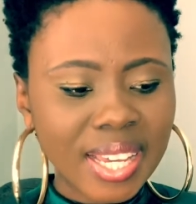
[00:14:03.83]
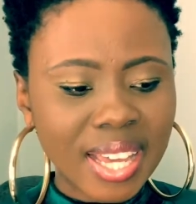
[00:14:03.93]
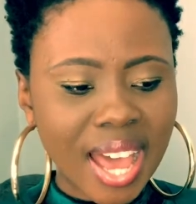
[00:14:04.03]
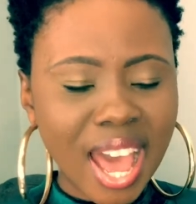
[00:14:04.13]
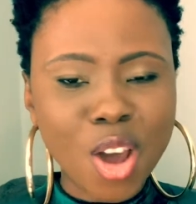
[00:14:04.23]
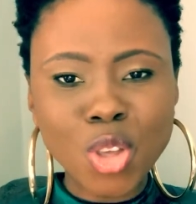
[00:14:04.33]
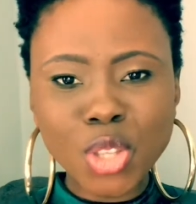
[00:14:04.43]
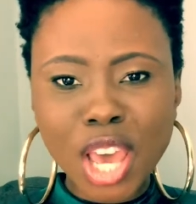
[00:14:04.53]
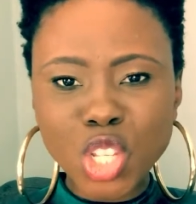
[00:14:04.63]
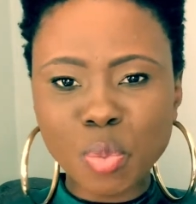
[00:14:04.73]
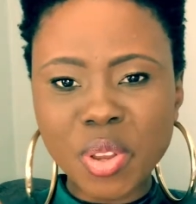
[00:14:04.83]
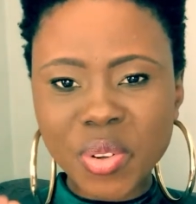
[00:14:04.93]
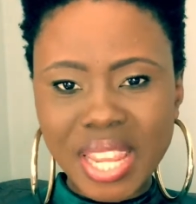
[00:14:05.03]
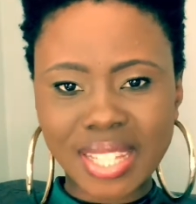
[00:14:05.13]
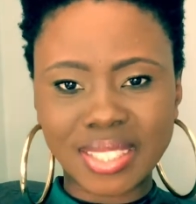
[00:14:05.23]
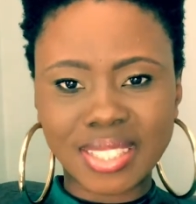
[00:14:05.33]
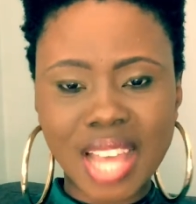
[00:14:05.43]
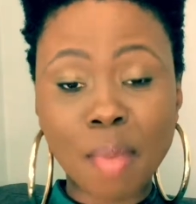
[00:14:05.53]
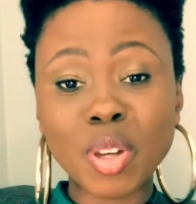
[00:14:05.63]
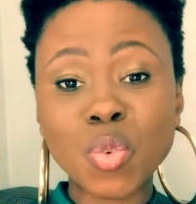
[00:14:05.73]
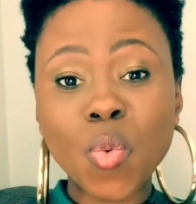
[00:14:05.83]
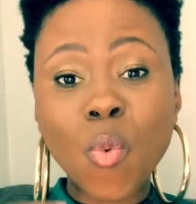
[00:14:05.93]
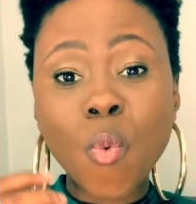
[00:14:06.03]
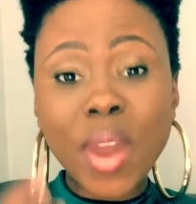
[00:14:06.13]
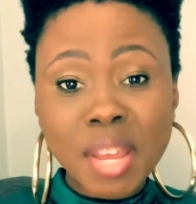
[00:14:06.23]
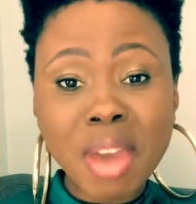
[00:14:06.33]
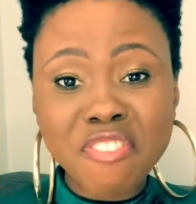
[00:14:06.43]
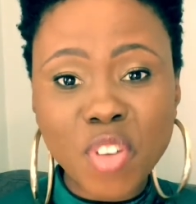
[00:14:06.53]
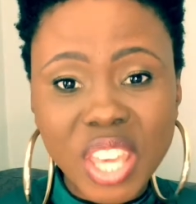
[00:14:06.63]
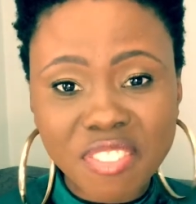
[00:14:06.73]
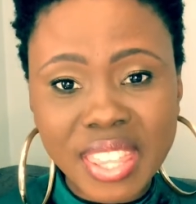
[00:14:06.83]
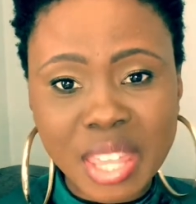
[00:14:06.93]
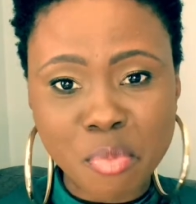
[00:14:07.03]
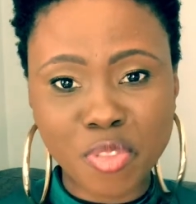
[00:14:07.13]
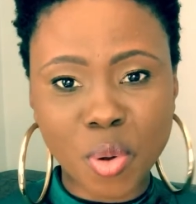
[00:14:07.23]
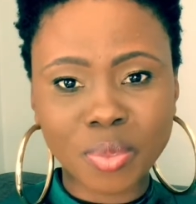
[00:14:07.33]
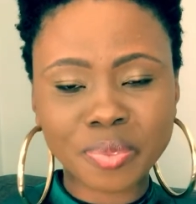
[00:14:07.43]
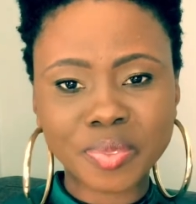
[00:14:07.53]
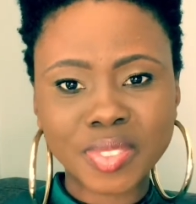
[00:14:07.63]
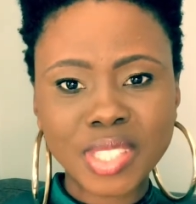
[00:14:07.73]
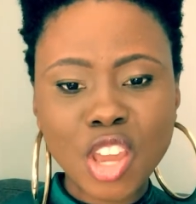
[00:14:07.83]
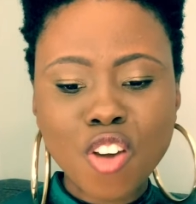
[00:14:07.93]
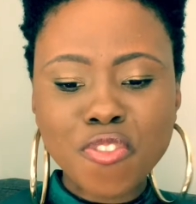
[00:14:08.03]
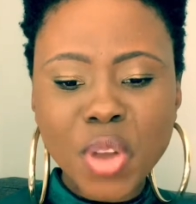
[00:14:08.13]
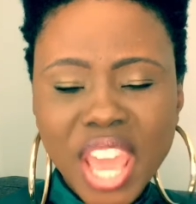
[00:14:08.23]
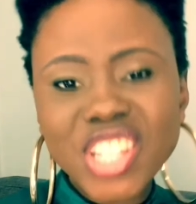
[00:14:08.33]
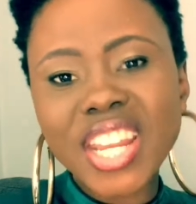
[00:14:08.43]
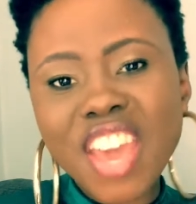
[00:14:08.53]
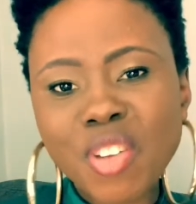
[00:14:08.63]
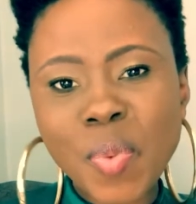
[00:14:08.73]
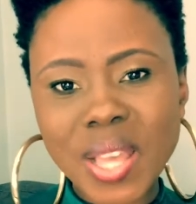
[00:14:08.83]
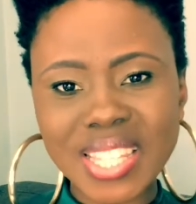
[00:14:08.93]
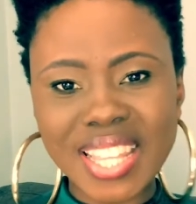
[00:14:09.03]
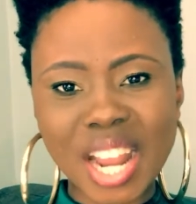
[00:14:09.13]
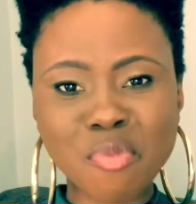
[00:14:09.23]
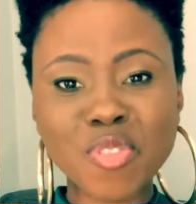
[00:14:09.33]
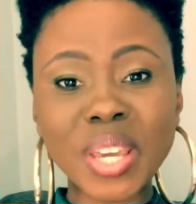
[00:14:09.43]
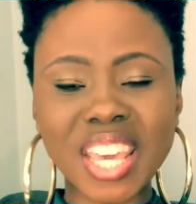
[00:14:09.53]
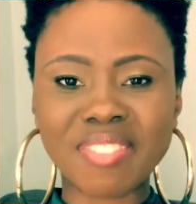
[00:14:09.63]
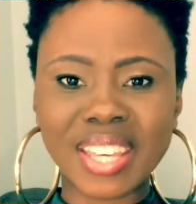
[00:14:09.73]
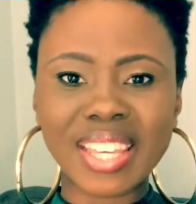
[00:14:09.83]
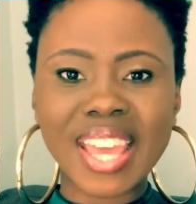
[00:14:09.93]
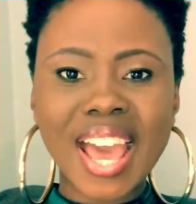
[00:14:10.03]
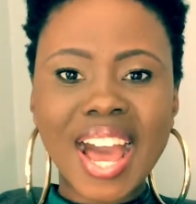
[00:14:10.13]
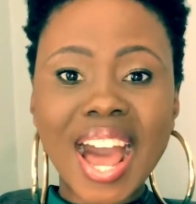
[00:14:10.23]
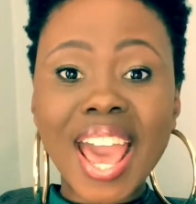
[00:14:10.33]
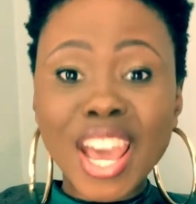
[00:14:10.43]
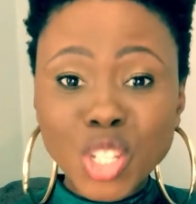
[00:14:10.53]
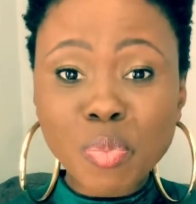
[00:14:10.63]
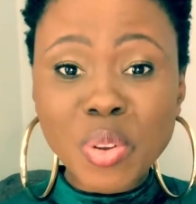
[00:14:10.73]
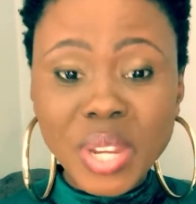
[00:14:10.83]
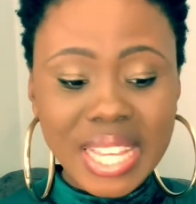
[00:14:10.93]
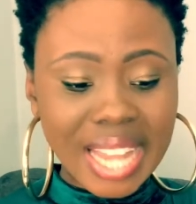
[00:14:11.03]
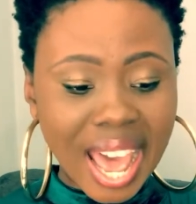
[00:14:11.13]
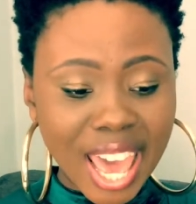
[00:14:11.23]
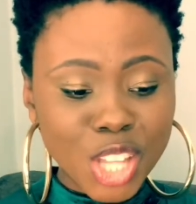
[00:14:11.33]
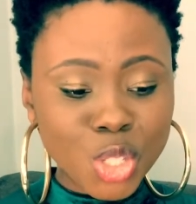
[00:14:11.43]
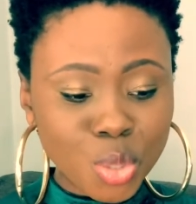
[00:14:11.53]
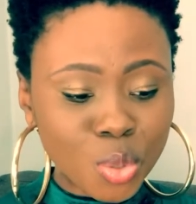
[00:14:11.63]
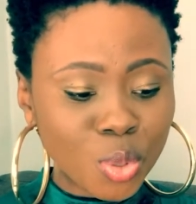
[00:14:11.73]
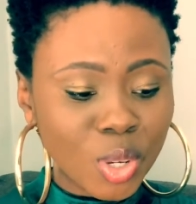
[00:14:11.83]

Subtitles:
I also had to be real about what am I forgiving them for. For each and every person that I'm forgiving, I had to be real. I had to